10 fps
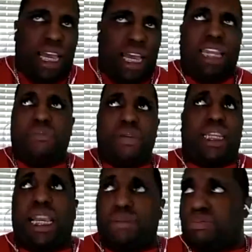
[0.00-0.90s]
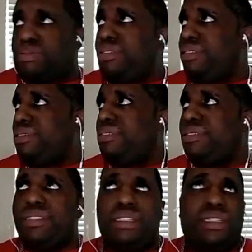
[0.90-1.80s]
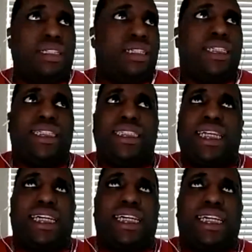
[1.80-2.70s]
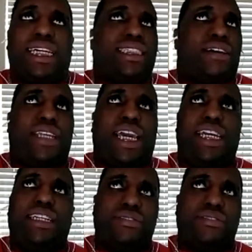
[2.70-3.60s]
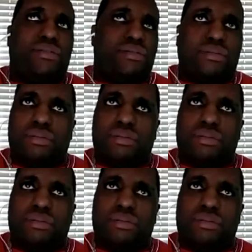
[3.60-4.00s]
I had to be like, phew, like seven, eight,